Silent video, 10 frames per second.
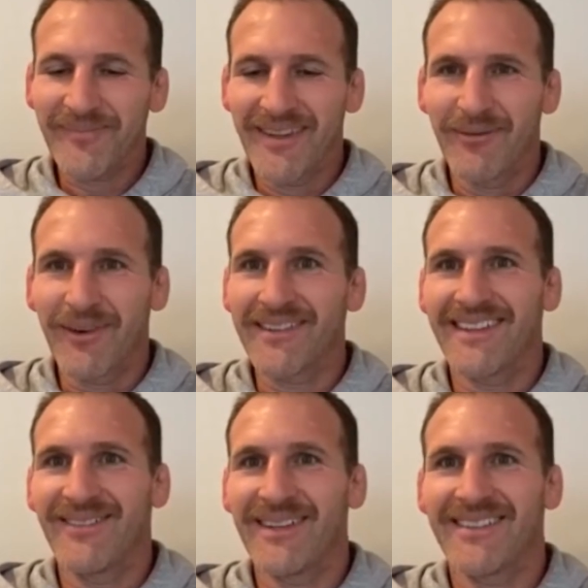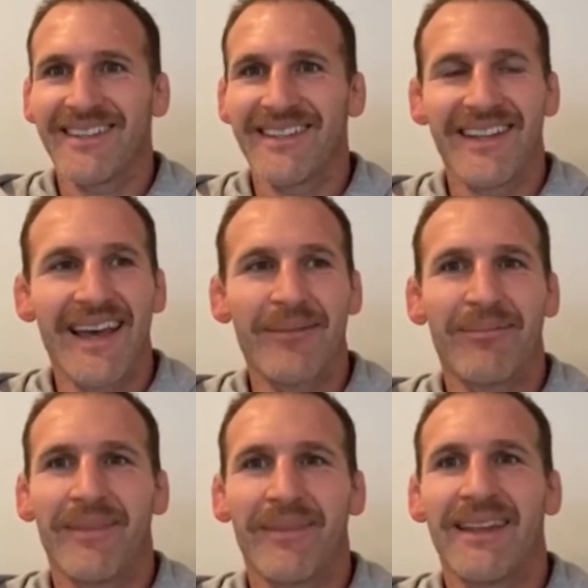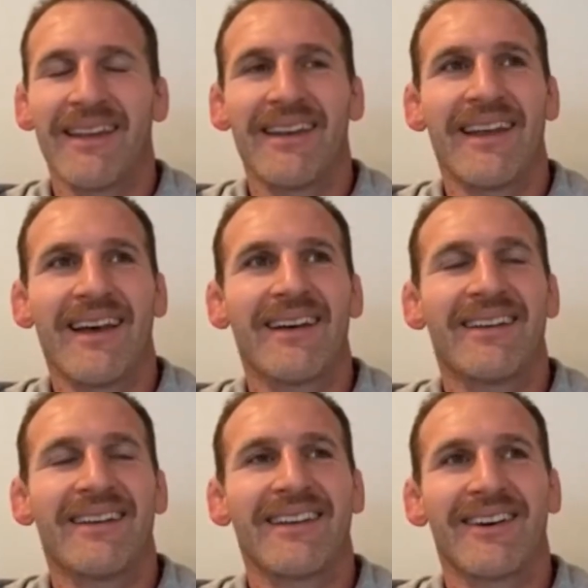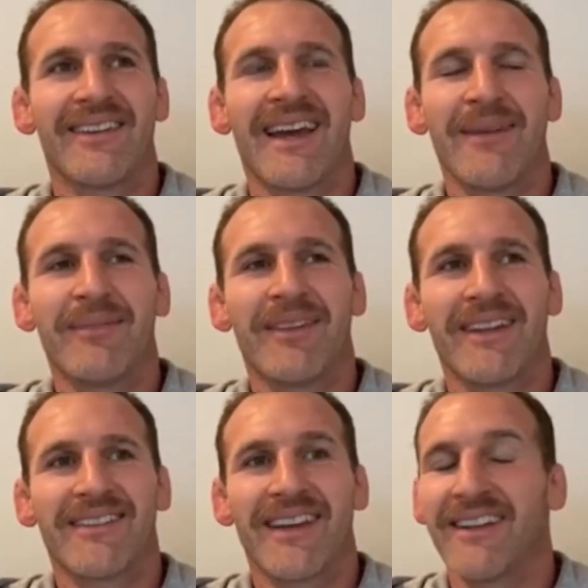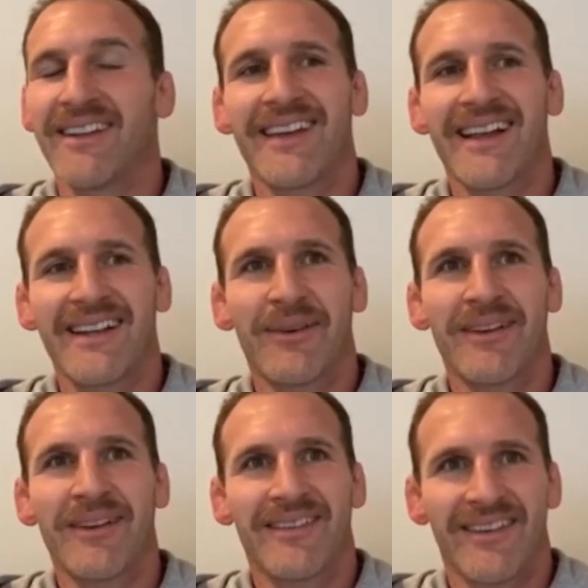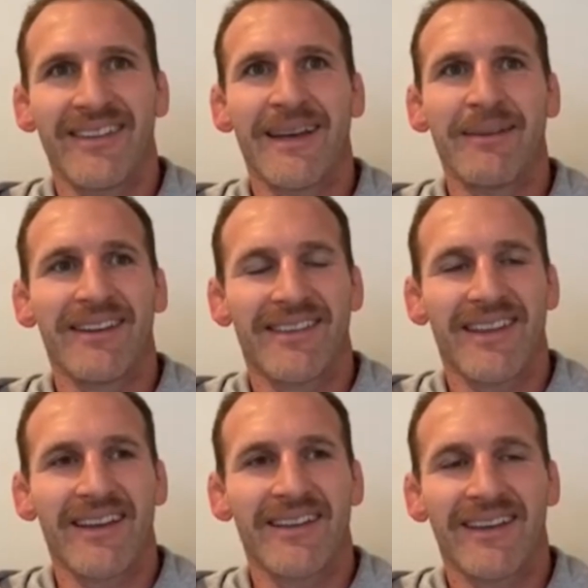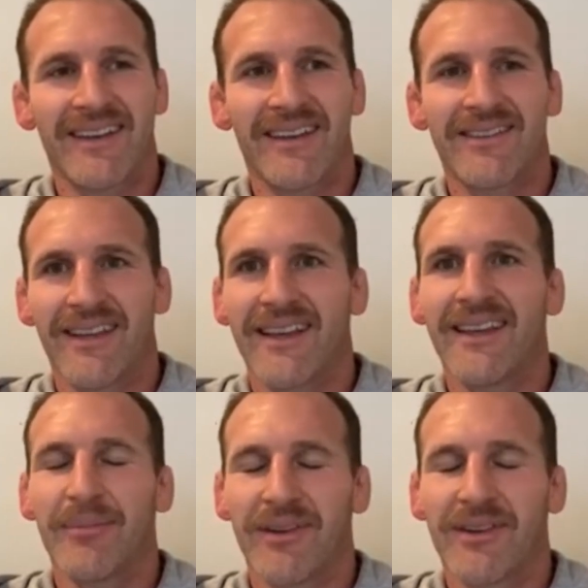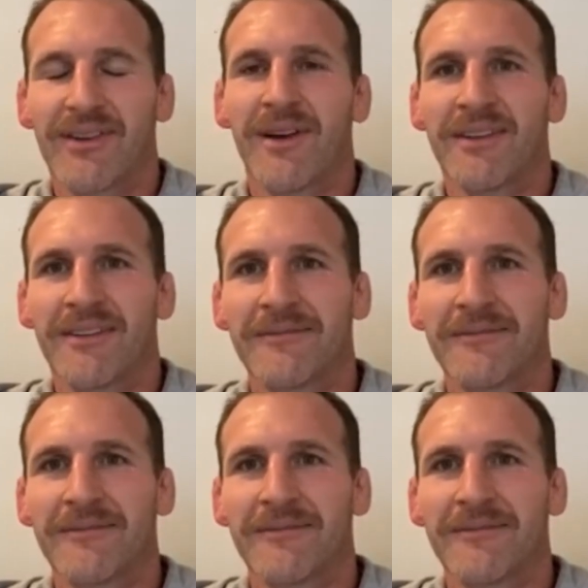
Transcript: once he did that, and then got named the next day. I didn't tell anyone, got named the next day, and it was pretty cool moment.